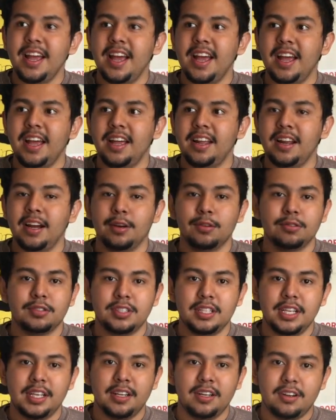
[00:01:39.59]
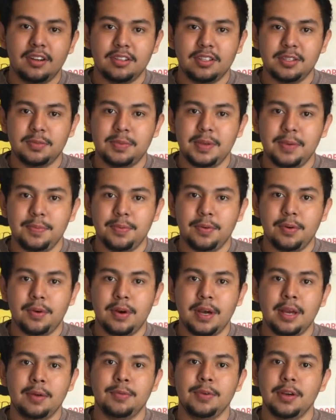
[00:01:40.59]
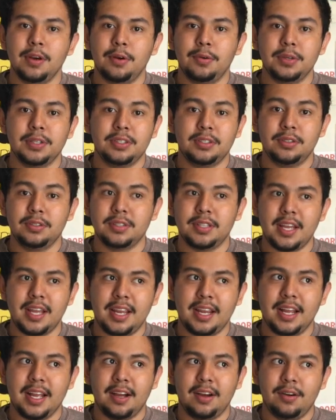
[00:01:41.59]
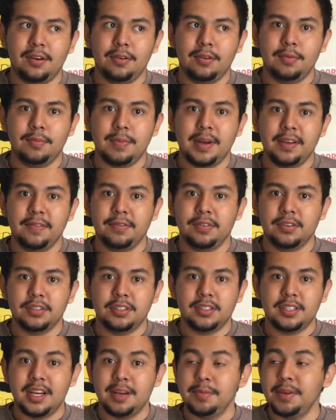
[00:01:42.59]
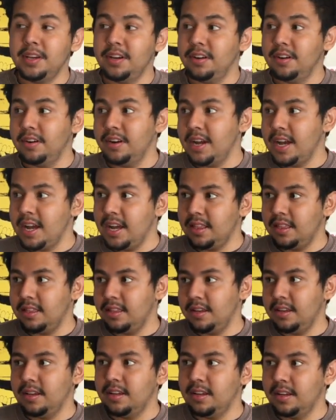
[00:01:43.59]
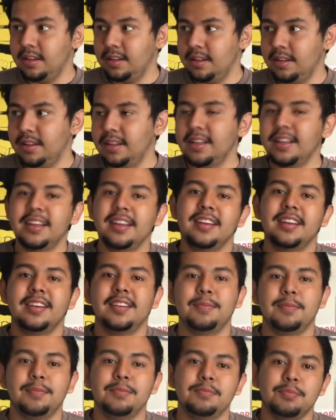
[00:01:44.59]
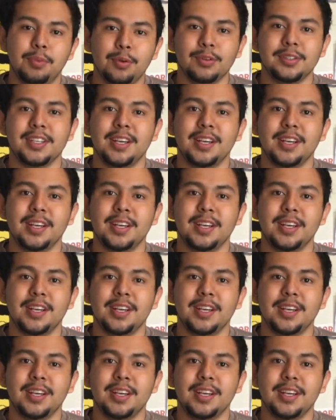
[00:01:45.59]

and Agustin and all these people, and we always used to hang out my first time here at the pool